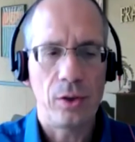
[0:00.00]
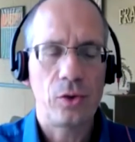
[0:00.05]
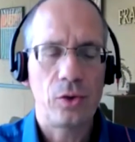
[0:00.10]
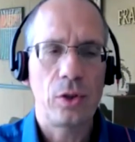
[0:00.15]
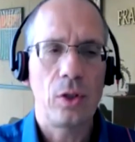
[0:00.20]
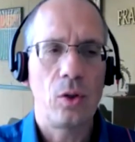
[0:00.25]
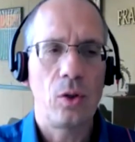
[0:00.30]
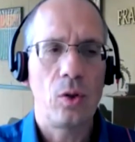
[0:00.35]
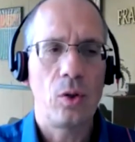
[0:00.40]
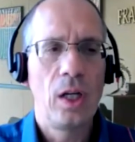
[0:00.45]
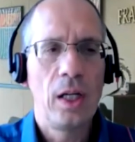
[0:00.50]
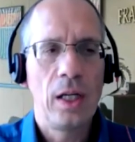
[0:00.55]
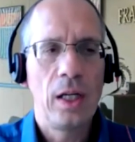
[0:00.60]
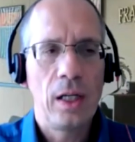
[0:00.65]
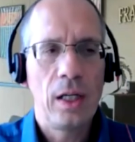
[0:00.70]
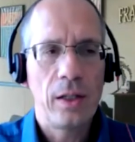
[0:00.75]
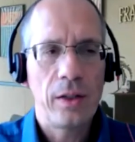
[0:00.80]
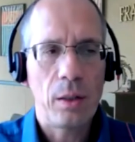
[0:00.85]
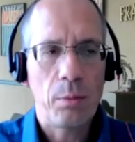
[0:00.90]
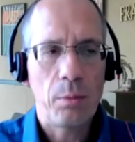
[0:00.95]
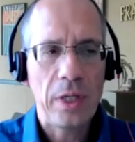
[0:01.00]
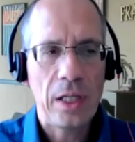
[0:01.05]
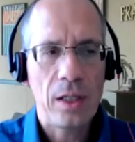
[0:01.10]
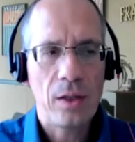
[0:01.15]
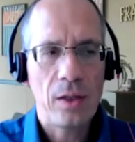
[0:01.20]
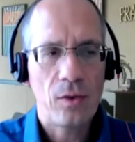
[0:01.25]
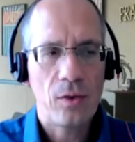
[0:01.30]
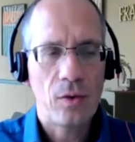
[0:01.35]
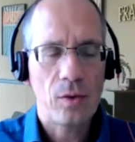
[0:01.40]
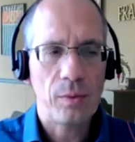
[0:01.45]
So that
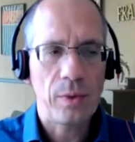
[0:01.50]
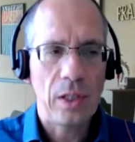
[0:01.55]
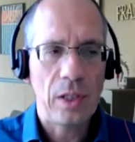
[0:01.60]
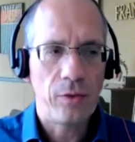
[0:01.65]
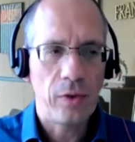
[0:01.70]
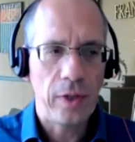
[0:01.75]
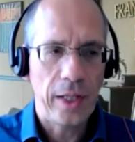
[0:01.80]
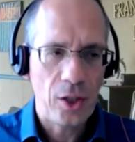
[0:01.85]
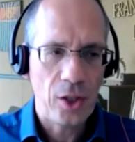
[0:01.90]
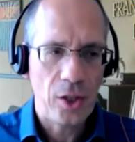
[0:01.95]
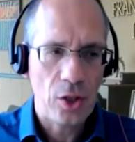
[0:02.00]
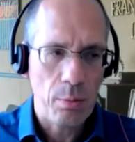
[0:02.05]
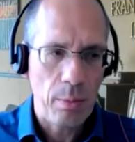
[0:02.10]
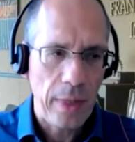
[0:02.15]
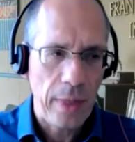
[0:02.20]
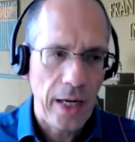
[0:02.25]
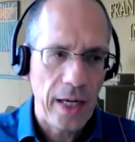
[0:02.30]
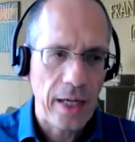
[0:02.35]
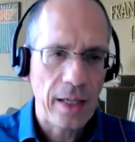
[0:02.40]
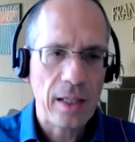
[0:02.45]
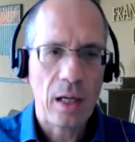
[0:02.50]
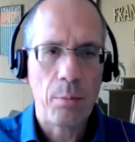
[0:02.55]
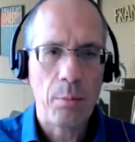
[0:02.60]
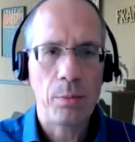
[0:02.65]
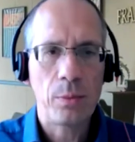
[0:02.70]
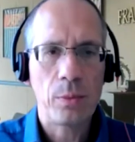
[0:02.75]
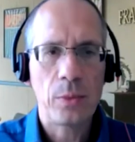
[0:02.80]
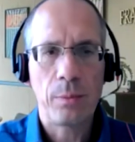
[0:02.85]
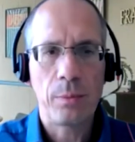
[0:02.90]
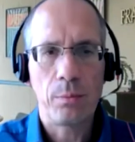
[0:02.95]
means inflation may
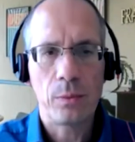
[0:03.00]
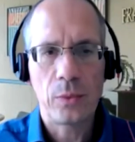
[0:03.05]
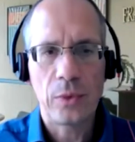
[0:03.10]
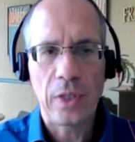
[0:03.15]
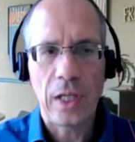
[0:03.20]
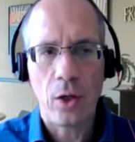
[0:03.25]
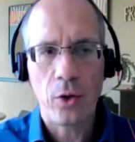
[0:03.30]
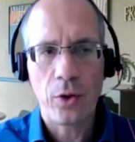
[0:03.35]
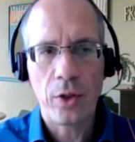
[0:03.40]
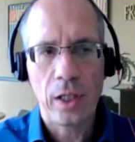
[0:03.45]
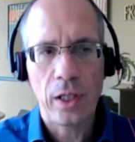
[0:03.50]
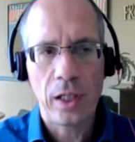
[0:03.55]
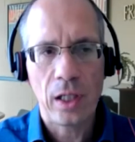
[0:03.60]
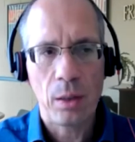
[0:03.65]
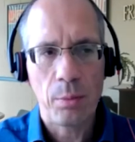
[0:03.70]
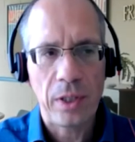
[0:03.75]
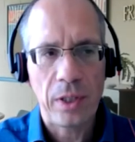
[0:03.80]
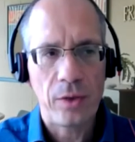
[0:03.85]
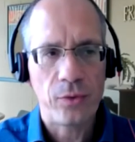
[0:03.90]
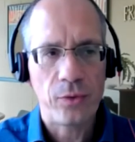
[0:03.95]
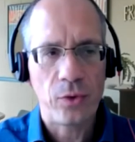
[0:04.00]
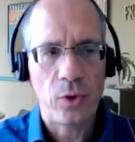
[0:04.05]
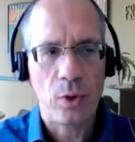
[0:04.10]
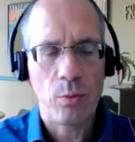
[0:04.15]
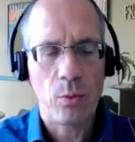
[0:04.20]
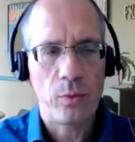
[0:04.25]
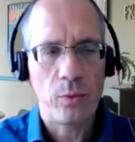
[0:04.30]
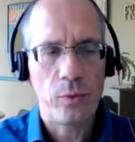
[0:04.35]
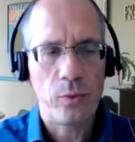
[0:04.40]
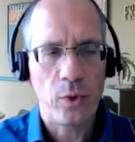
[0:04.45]
come down a little bit
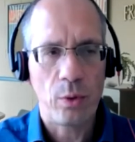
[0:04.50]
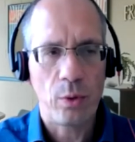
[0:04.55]
from